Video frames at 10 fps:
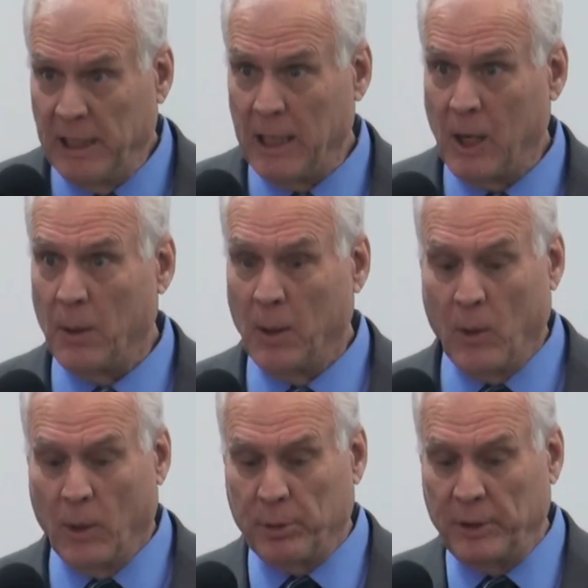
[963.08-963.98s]
it or,
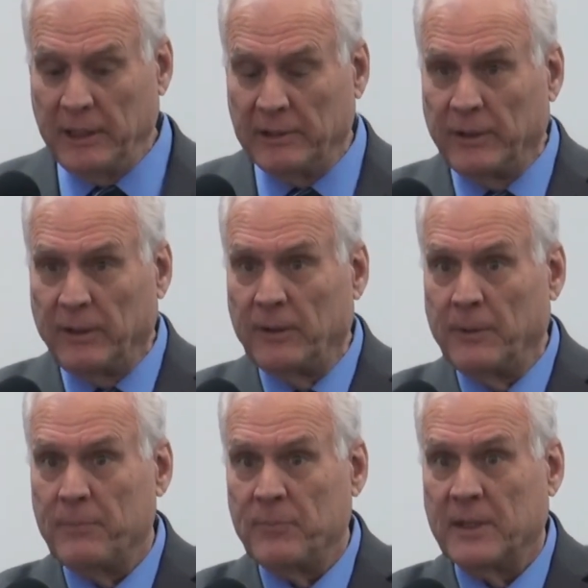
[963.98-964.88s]
or putting little
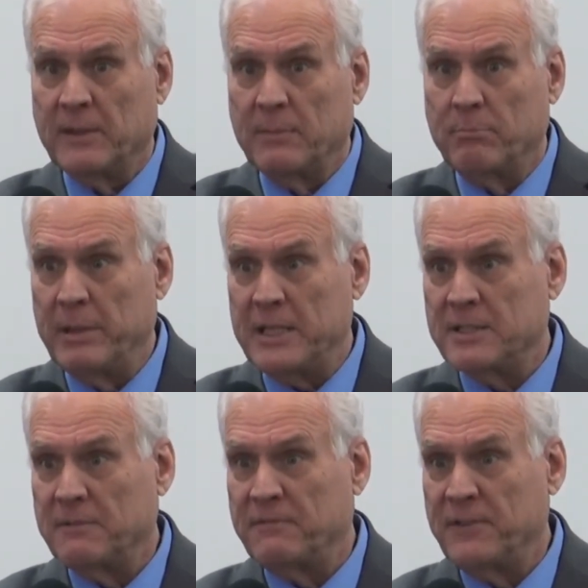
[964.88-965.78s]
bits
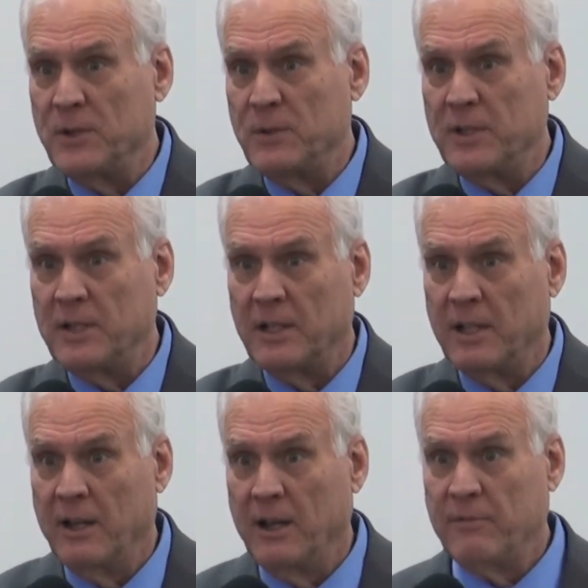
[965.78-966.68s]
of food
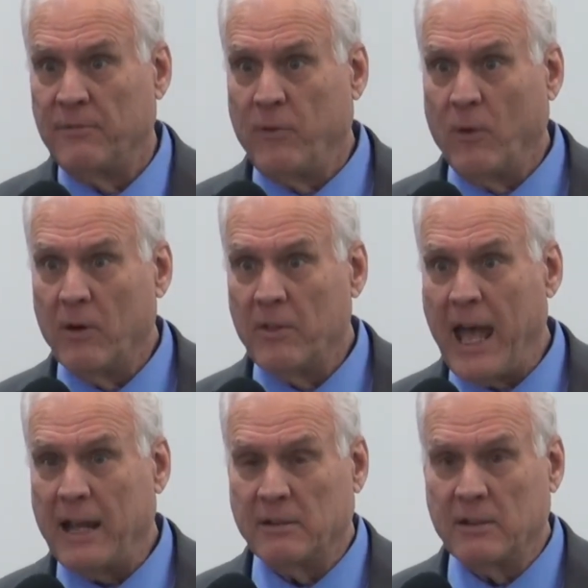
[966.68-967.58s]
for
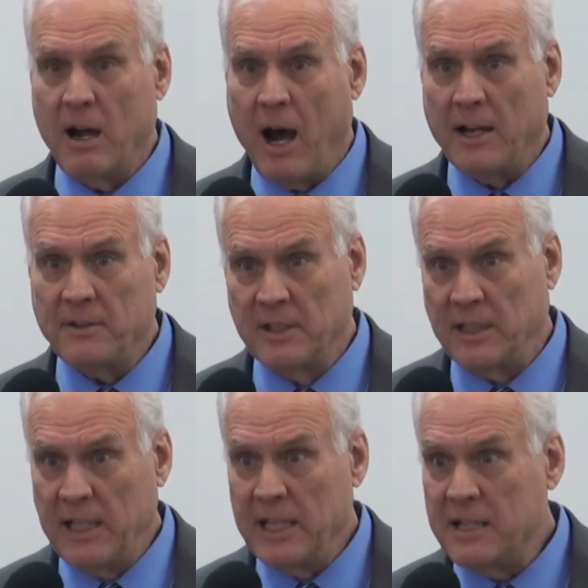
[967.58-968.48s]
that God to
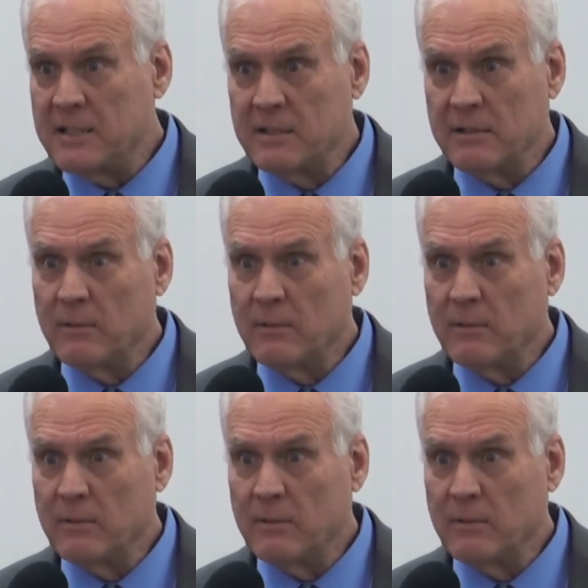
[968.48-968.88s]
eat.